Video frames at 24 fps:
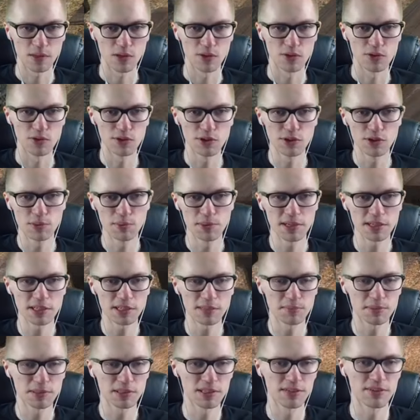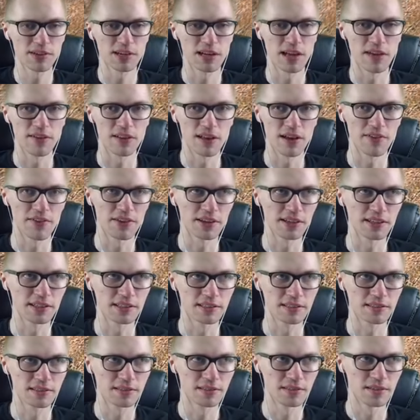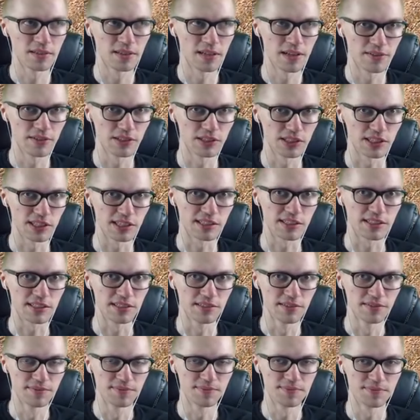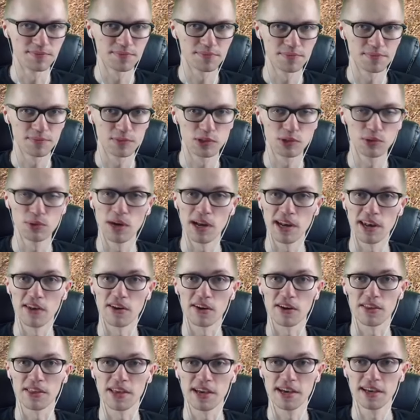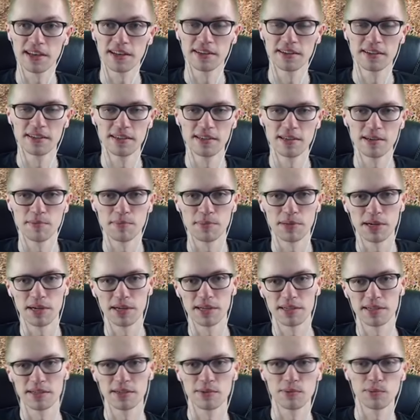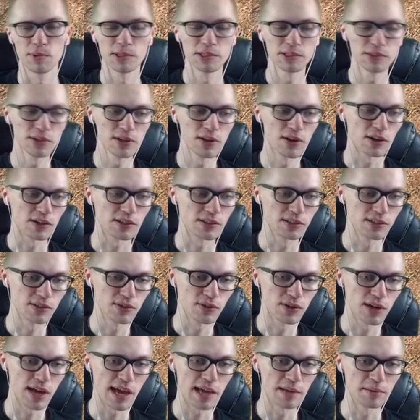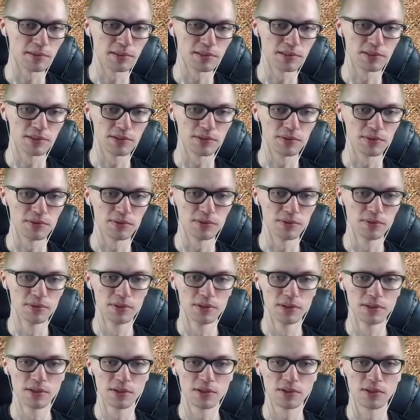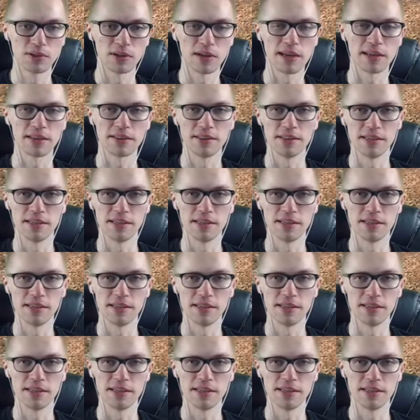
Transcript: You need to be a specific level, I think it's level 60, to unlock that. But once you unlocked it, you're able to collect